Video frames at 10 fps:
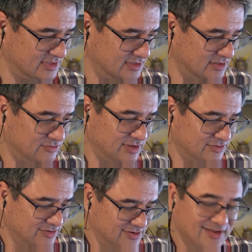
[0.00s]

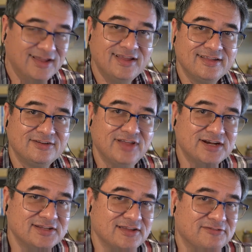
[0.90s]
There's
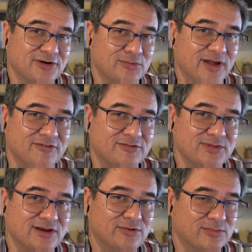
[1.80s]
actually a fair amount for
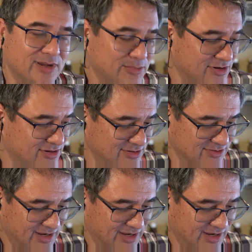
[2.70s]
me to remember to do.